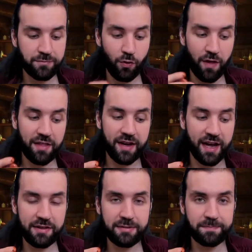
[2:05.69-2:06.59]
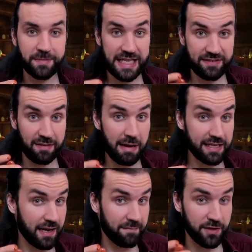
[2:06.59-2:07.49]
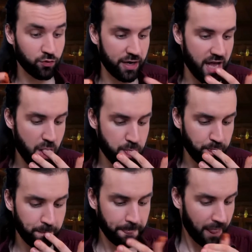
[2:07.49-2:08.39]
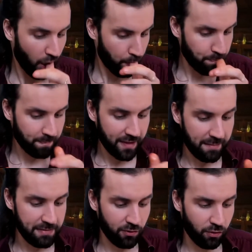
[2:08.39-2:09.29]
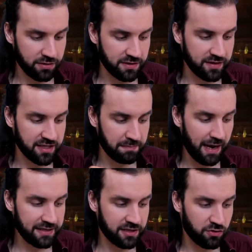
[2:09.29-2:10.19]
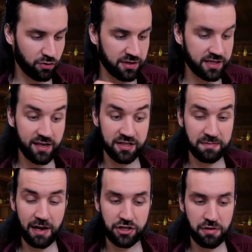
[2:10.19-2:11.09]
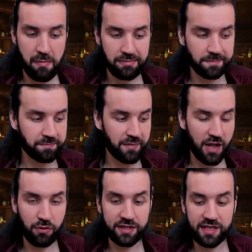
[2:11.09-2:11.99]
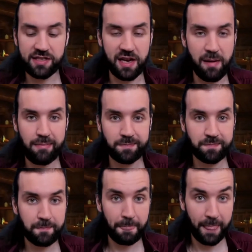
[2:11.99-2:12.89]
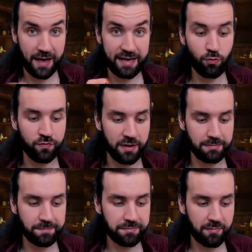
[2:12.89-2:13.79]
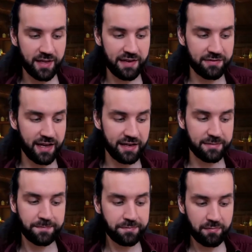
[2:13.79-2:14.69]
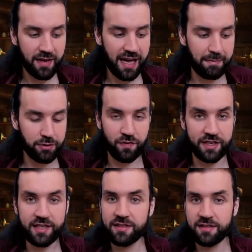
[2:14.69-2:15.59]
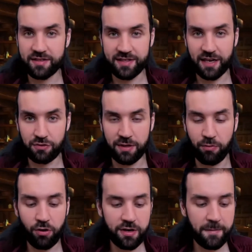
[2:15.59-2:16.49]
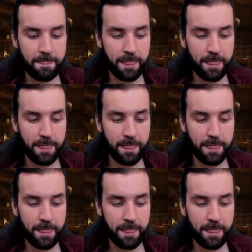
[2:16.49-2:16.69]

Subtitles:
On the other hand, it's even better this way, because the spices don't stick as much and you can easily remove them if like a piece of anise stuck to the pork,